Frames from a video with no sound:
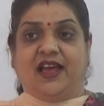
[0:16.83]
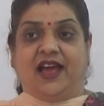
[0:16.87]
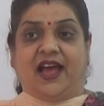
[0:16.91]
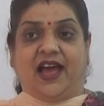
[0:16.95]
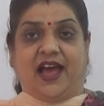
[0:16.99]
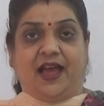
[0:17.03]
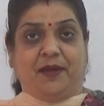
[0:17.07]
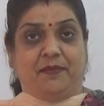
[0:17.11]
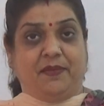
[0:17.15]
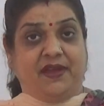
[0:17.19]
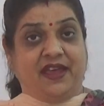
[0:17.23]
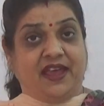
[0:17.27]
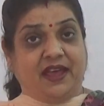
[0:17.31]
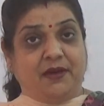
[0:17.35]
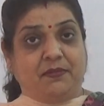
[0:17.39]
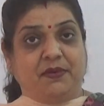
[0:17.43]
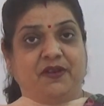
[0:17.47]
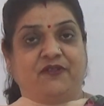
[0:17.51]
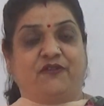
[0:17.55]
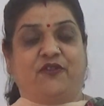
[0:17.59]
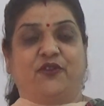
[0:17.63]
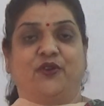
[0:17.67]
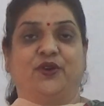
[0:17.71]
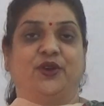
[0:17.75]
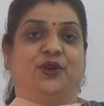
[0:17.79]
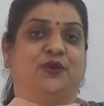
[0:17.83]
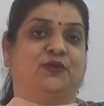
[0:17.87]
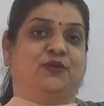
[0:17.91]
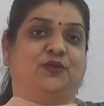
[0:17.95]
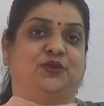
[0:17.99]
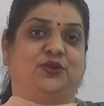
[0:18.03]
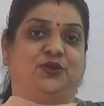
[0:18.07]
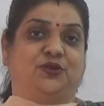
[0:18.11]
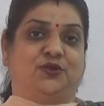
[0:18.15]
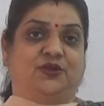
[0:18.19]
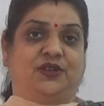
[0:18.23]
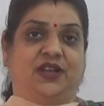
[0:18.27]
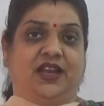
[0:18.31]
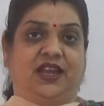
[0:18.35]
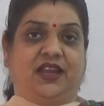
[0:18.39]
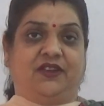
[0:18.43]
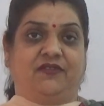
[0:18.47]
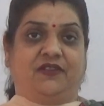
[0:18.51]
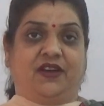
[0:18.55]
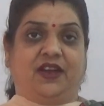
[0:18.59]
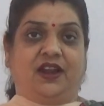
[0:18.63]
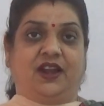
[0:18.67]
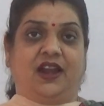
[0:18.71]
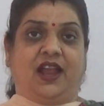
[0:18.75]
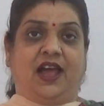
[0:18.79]
I am here before you to
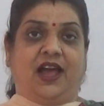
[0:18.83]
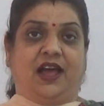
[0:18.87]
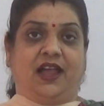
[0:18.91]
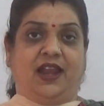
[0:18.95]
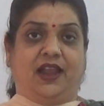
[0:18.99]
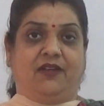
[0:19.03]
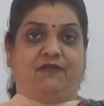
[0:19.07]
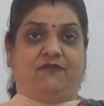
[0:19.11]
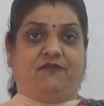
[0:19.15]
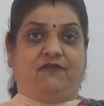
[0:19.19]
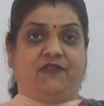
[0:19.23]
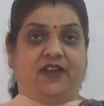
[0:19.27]
deliver a